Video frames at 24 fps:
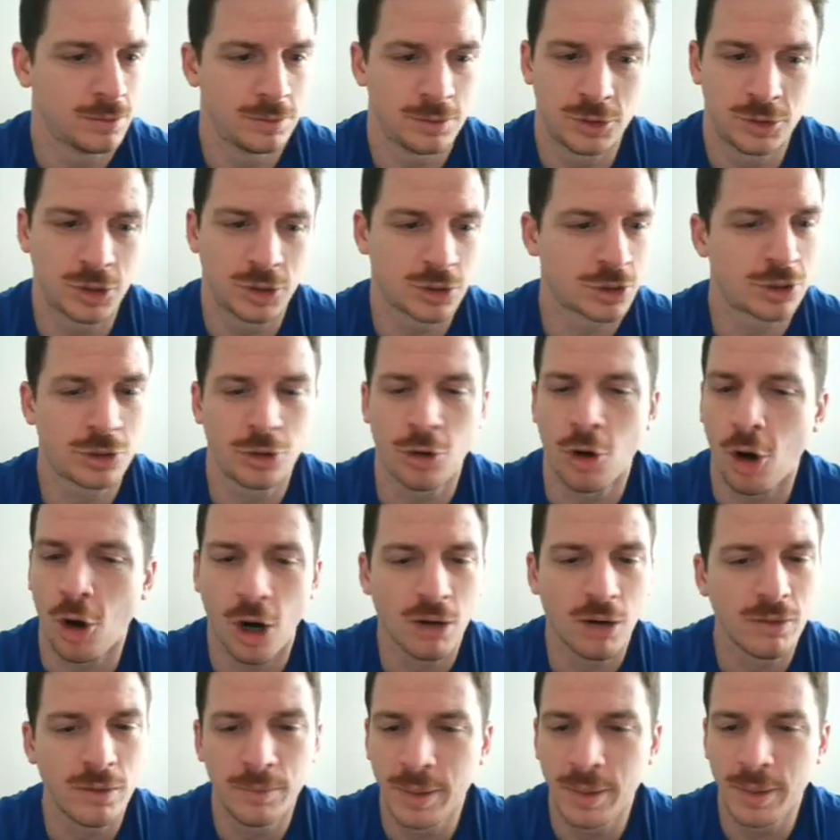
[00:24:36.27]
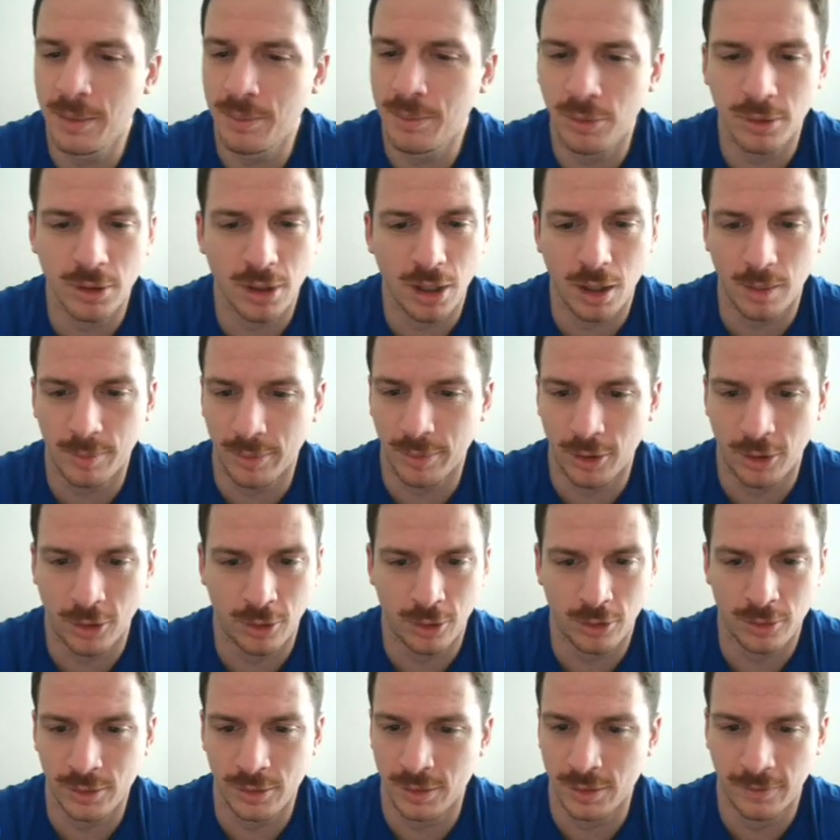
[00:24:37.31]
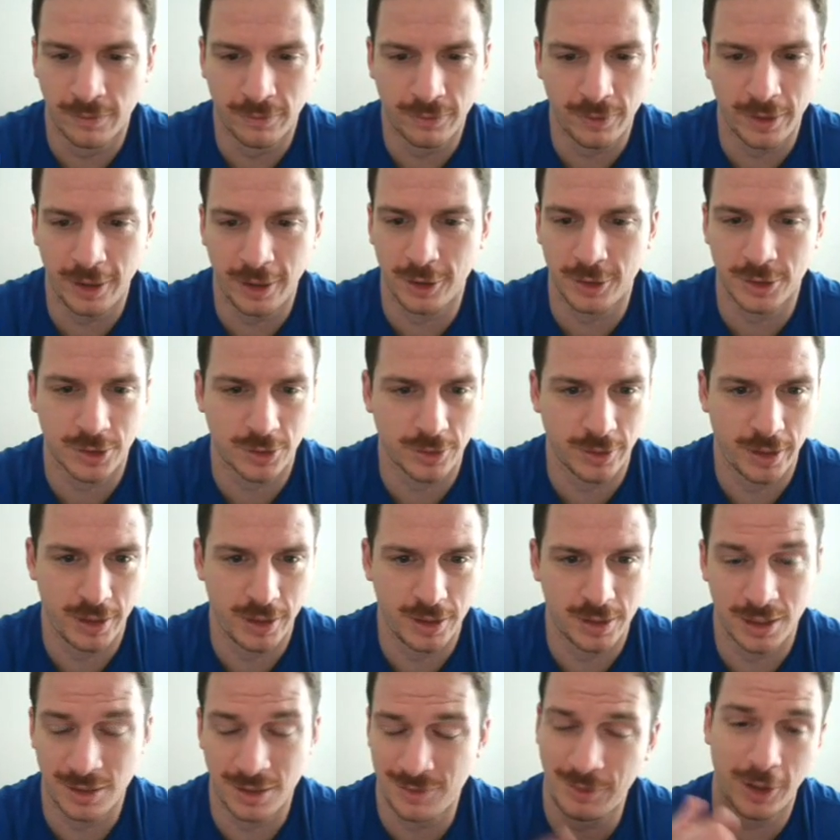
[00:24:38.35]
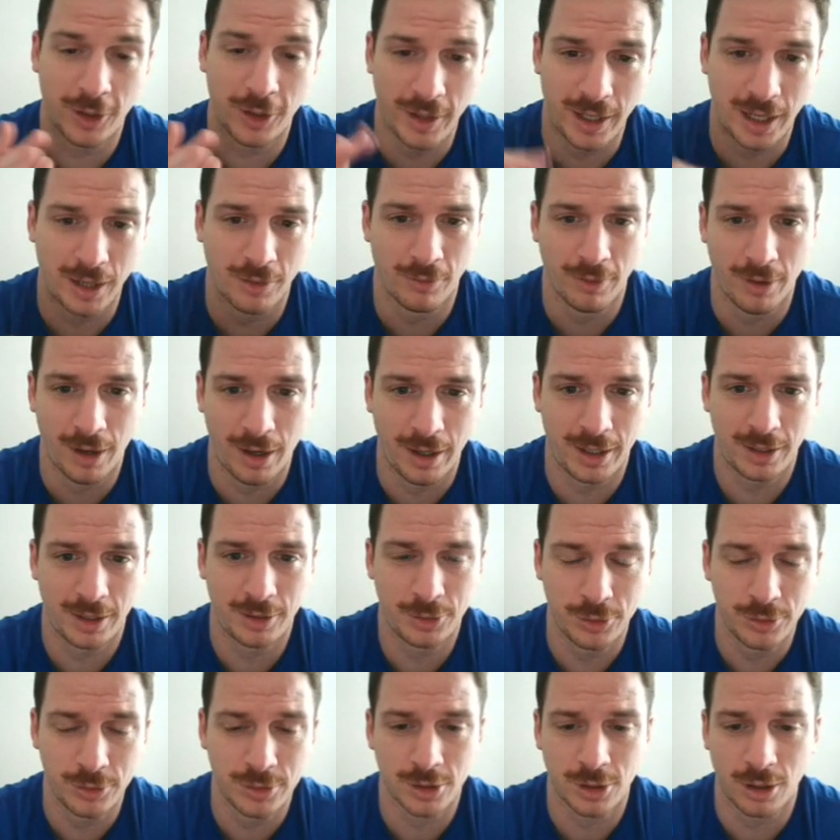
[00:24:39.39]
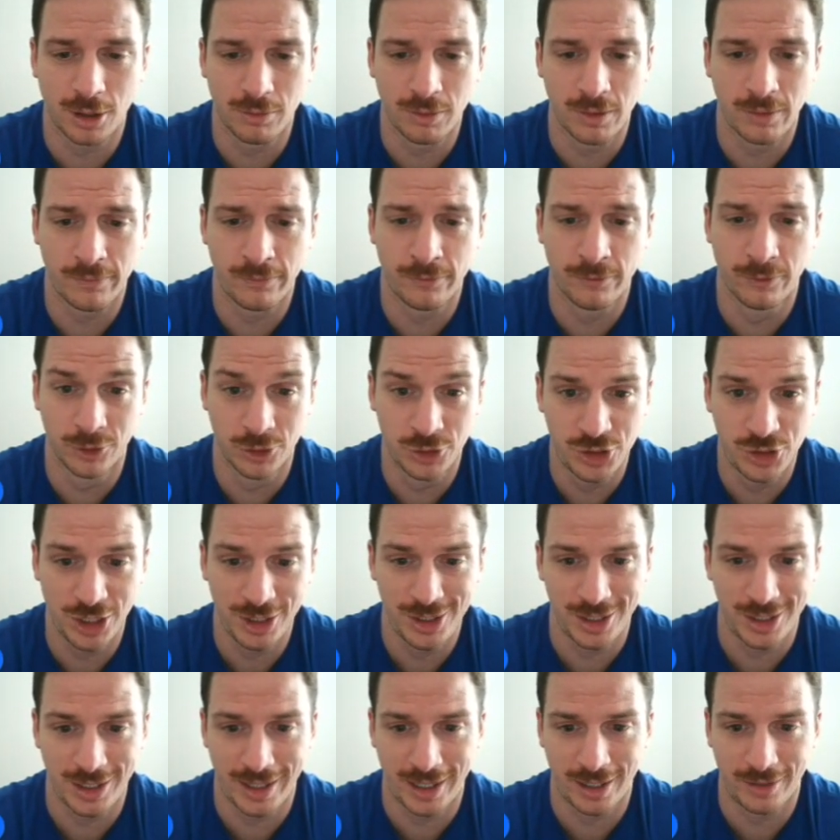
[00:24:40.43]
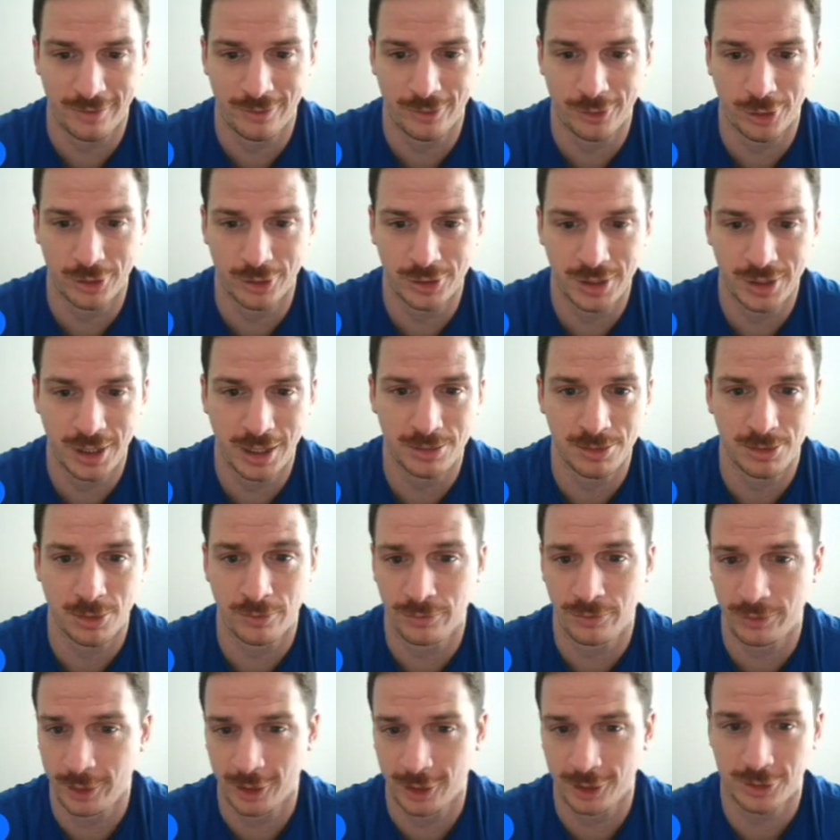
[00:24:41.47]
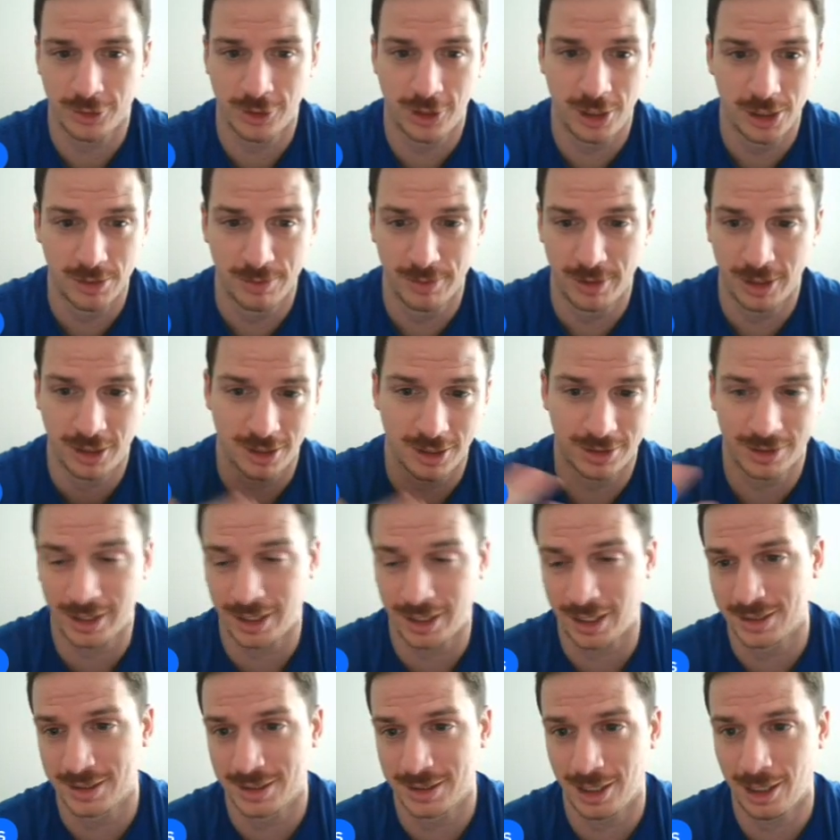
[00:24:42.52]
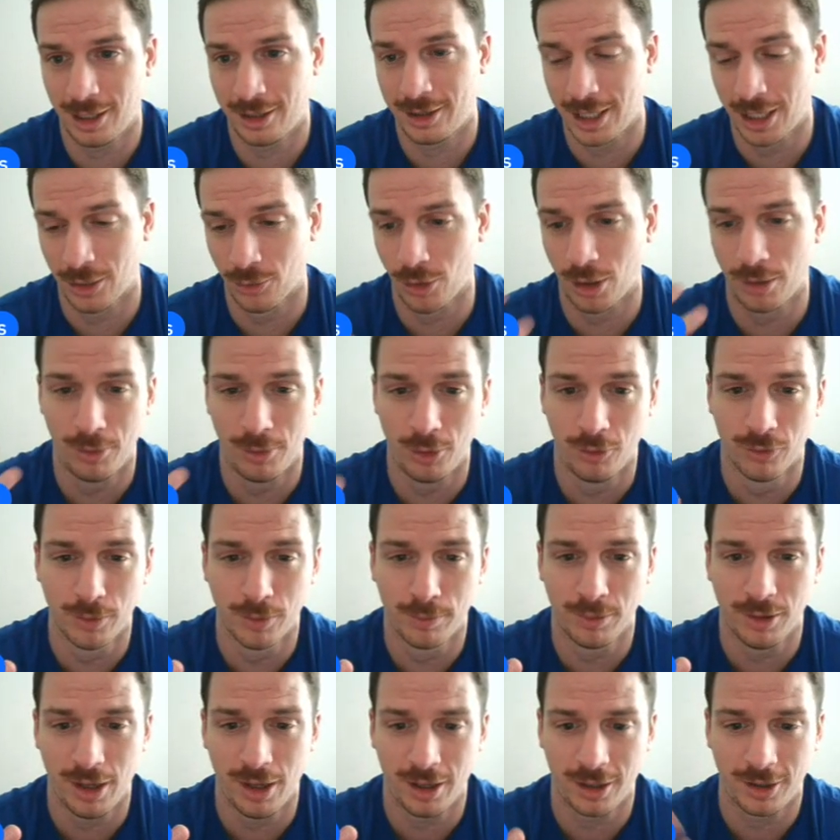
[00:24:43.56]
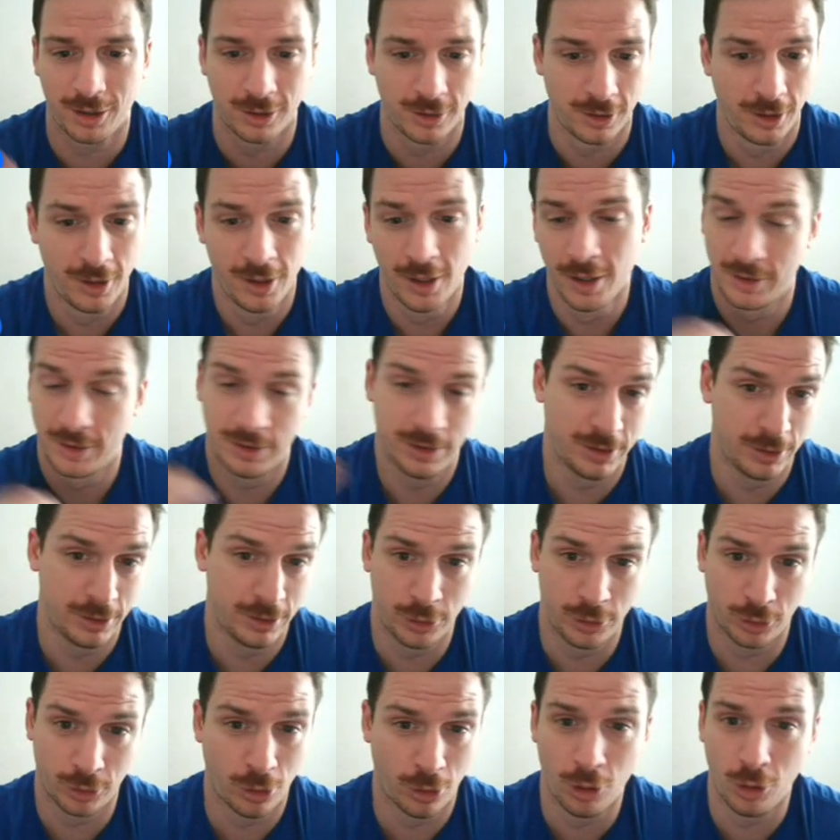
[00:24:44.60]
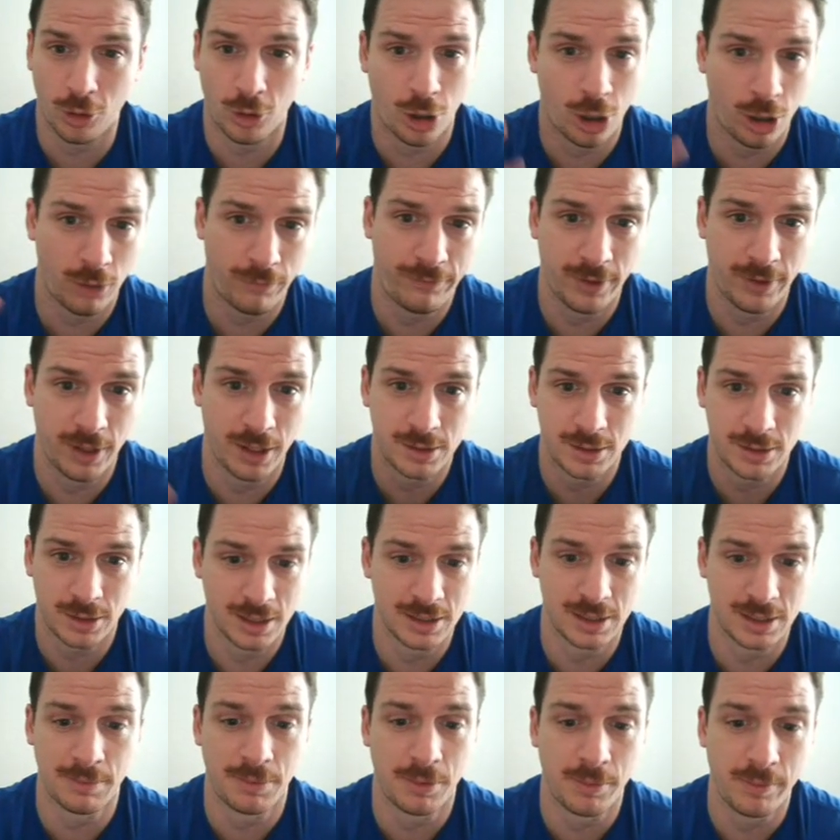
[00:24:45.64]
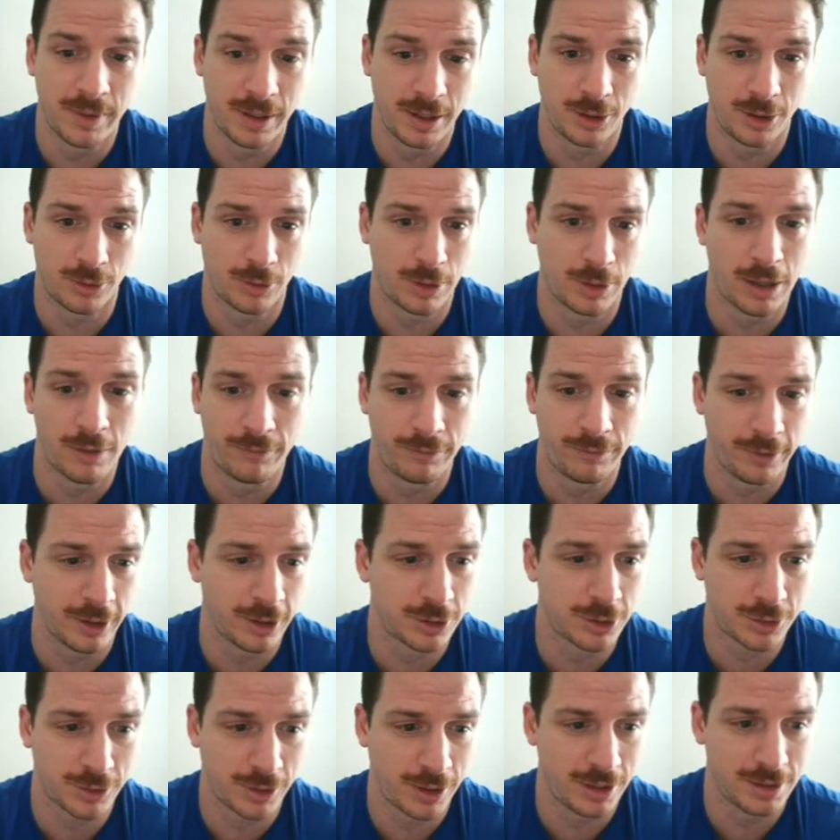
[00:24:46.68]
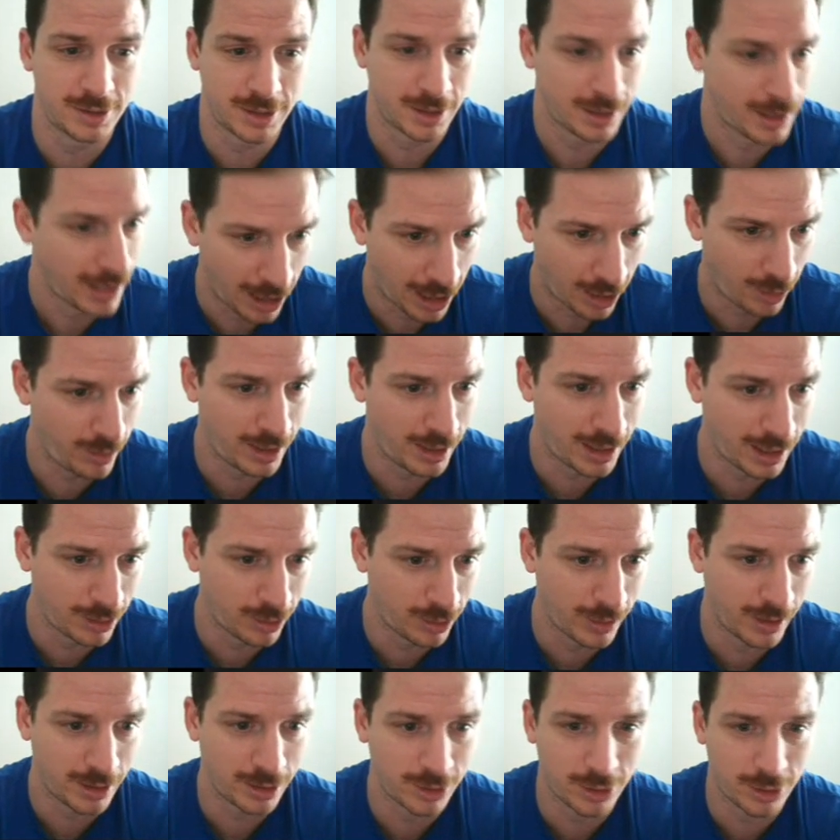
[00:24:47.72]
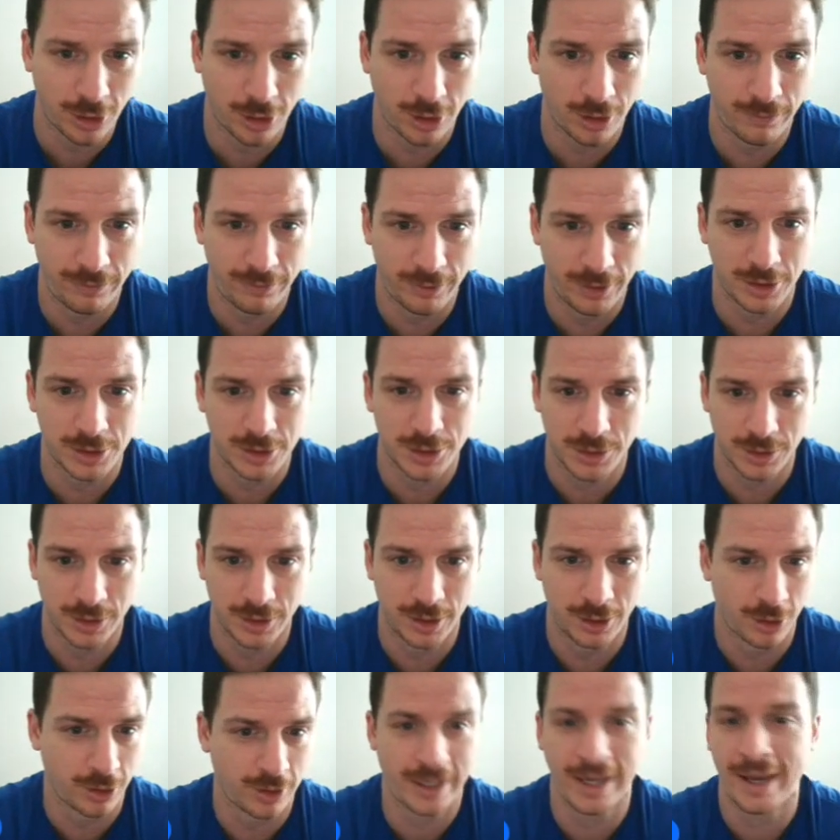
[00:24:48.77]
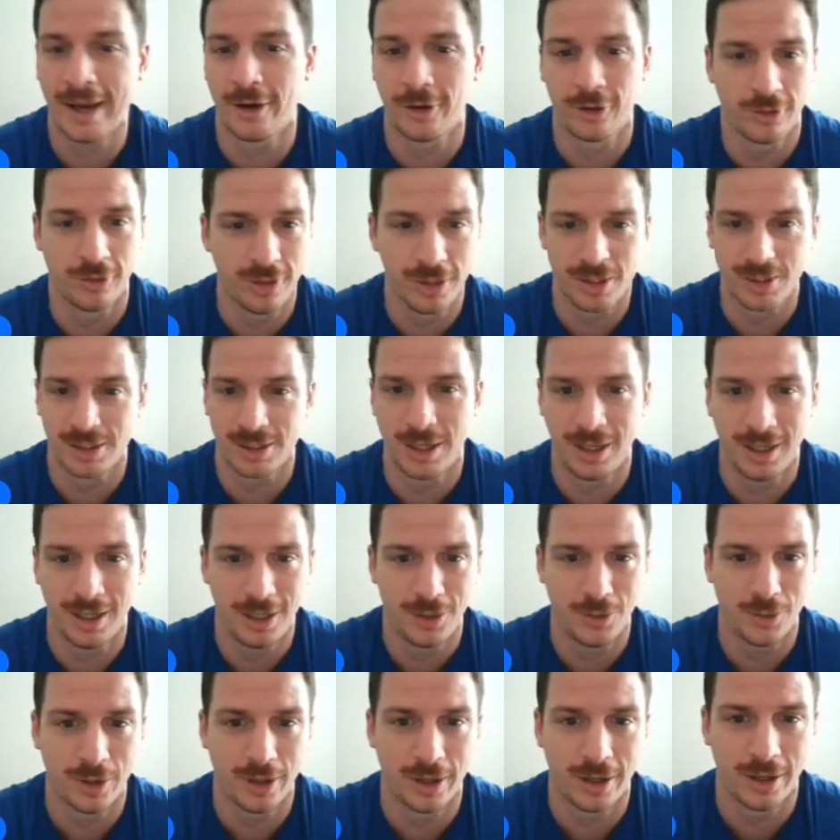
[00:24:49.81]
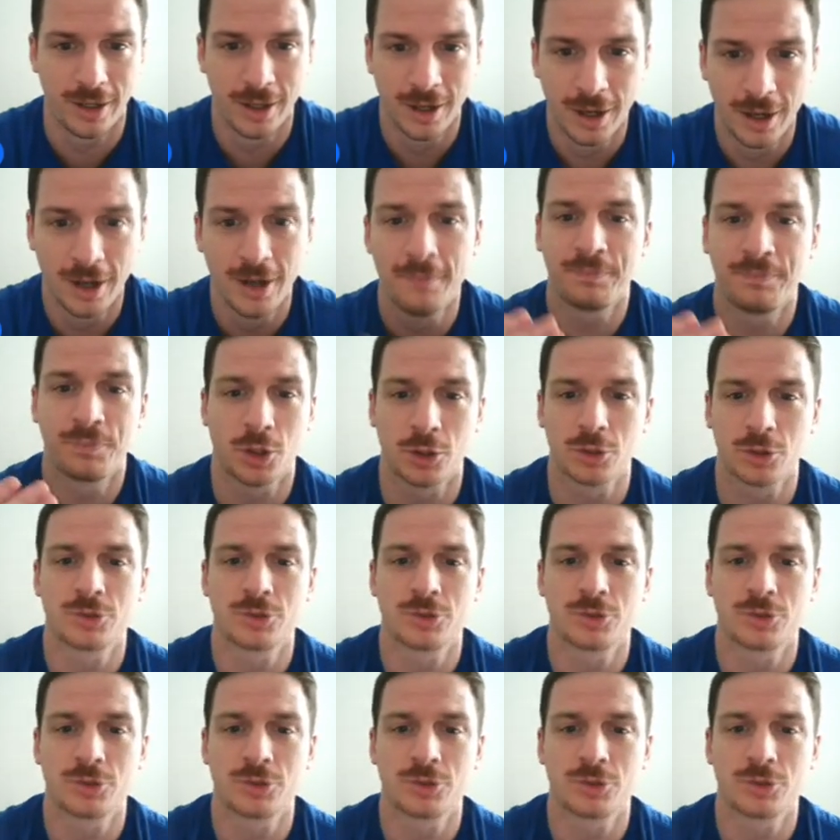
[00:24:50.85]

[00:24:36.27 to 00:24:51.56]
Just carving people up on flare screens. It's very ironic Duke's carving up Virginia out of all teams on flare screens because, like I said, they run mover blocker. Their whole offense is implemented around flare screens. How do they not know how to guard a flare screen or counter this in any way? They're